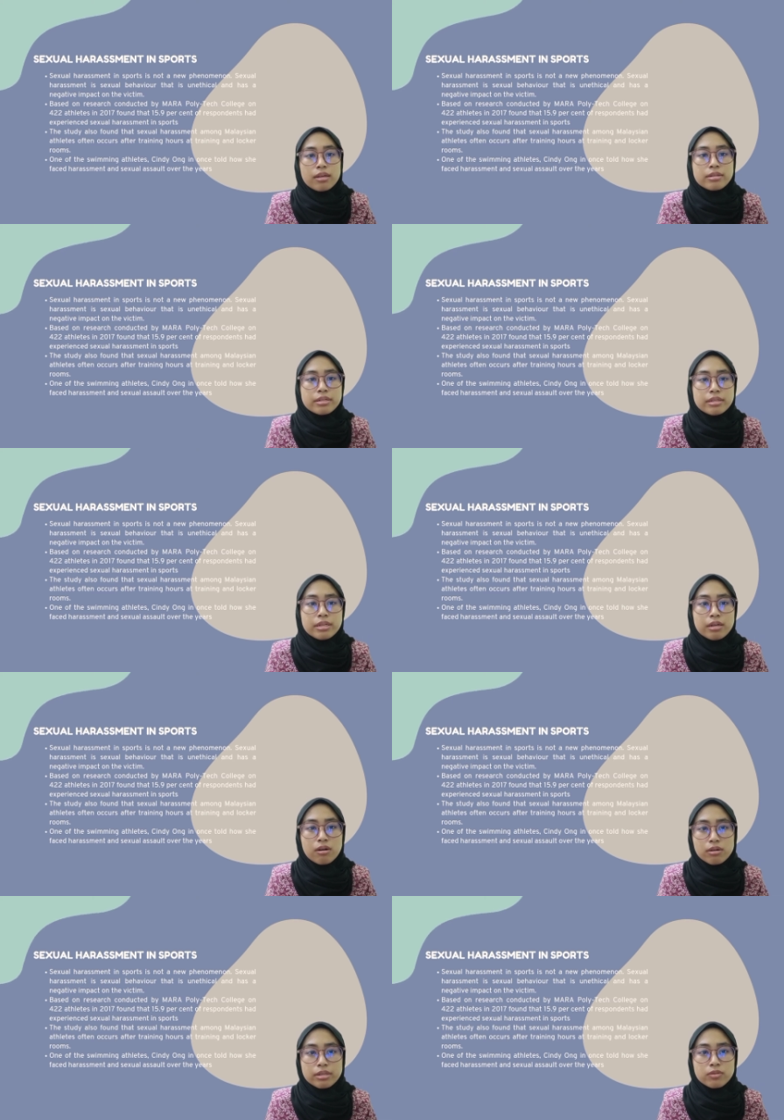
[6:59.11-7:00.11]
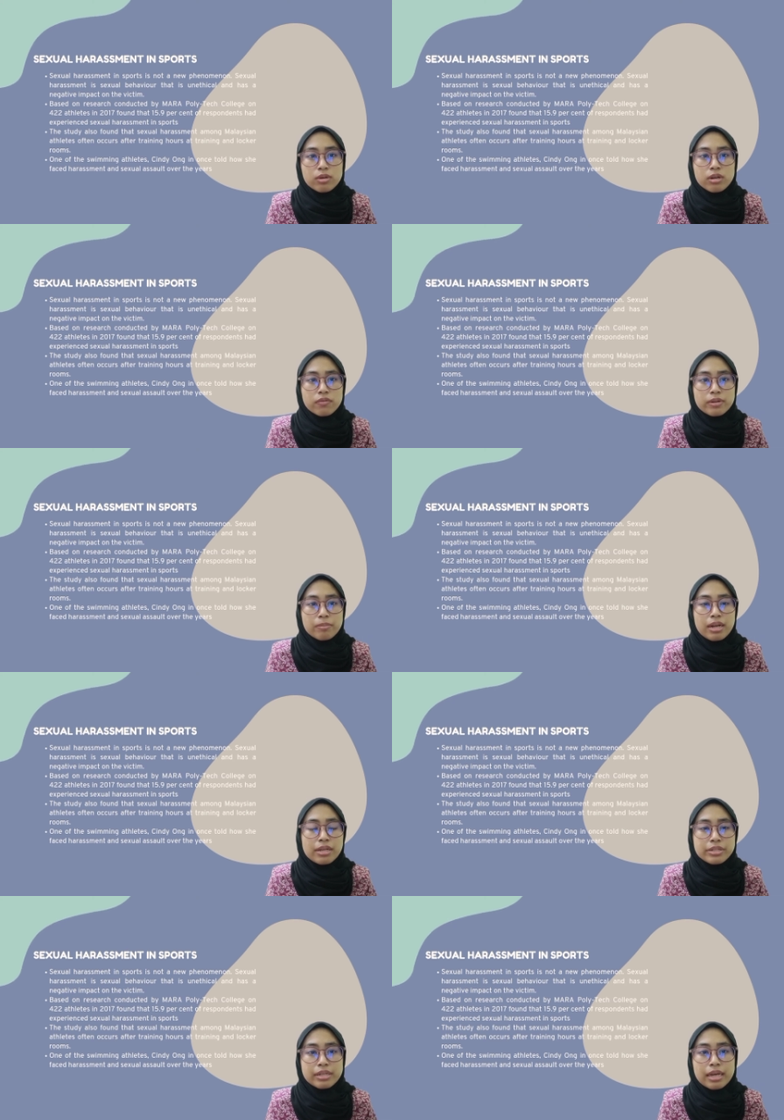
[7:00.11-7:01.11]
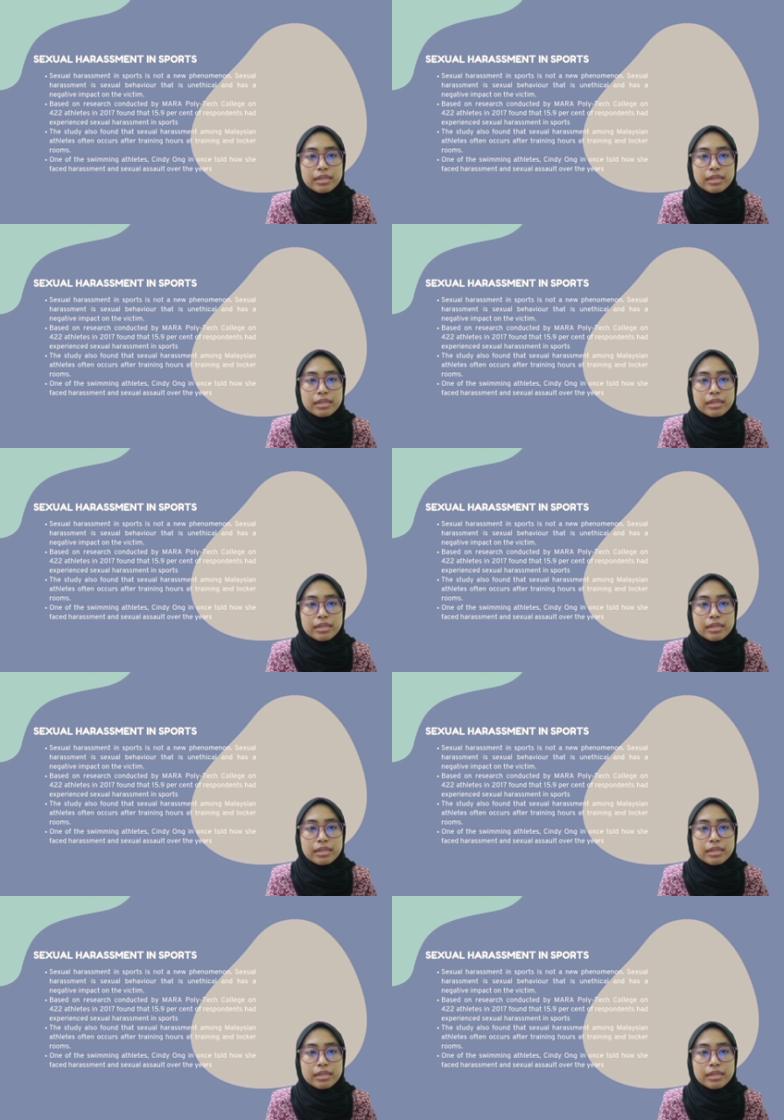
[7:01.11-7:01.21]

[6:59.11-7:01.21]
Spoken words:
Cindy Ong is one of the Malaysian